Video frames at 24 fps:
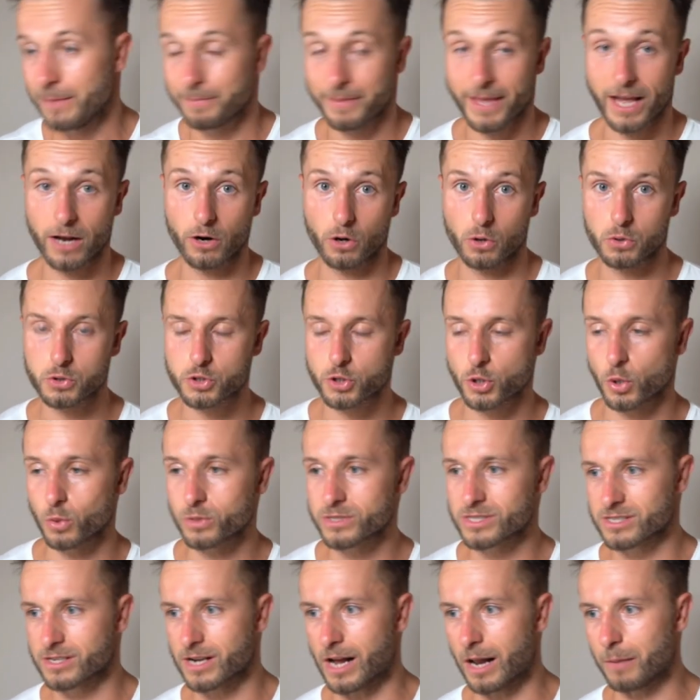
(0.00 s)
and also
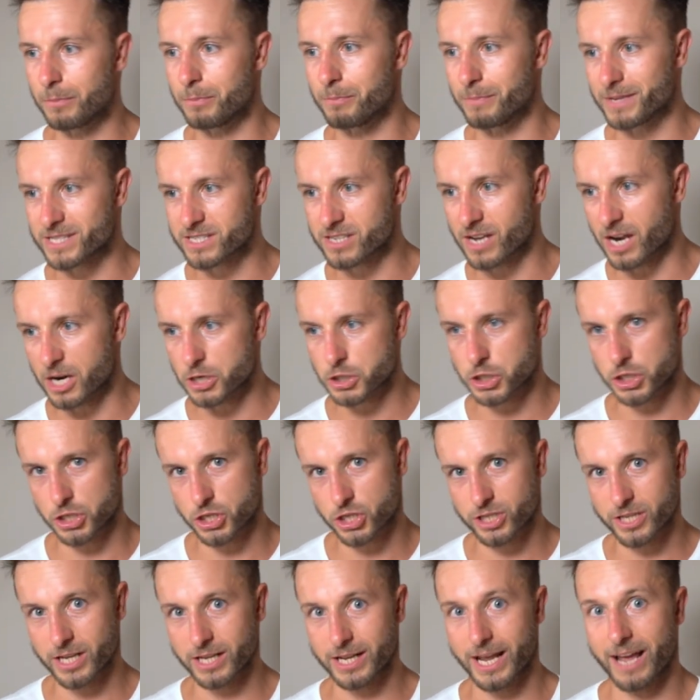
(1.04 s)
scalp massages
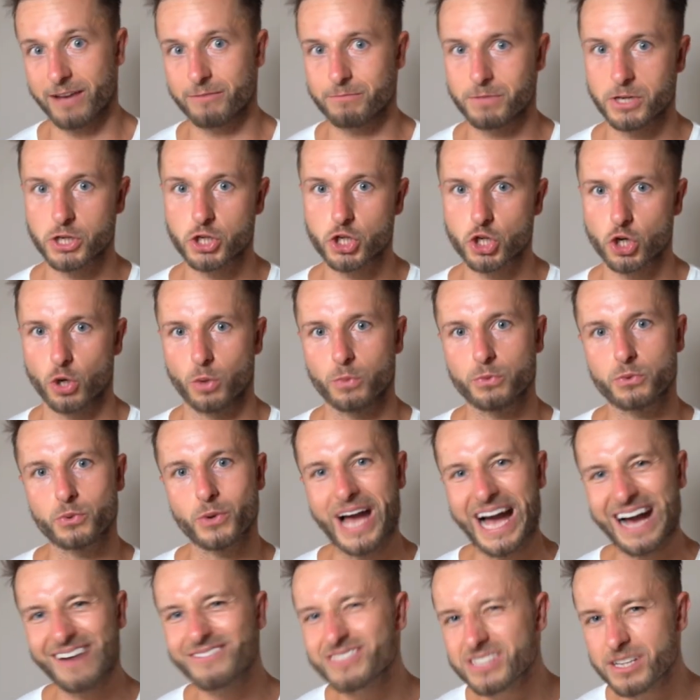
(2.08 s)
that have been shown to
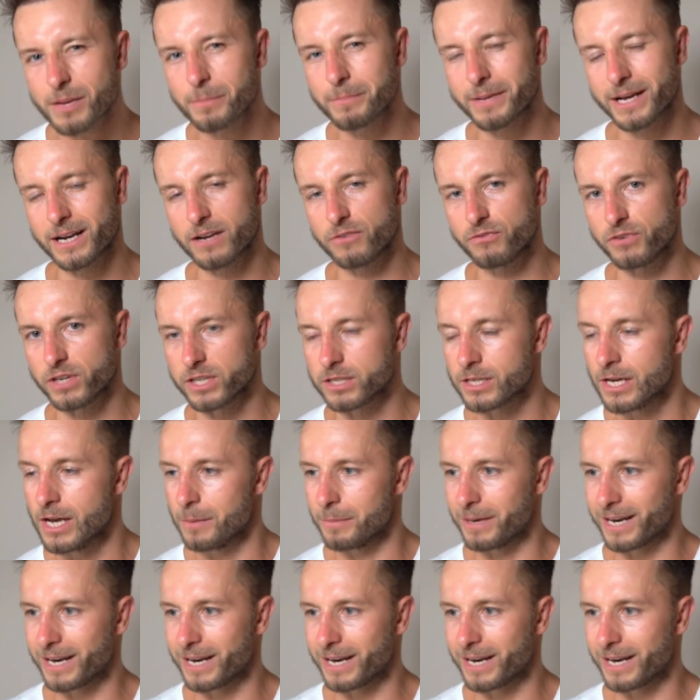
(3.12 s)
have some benefit.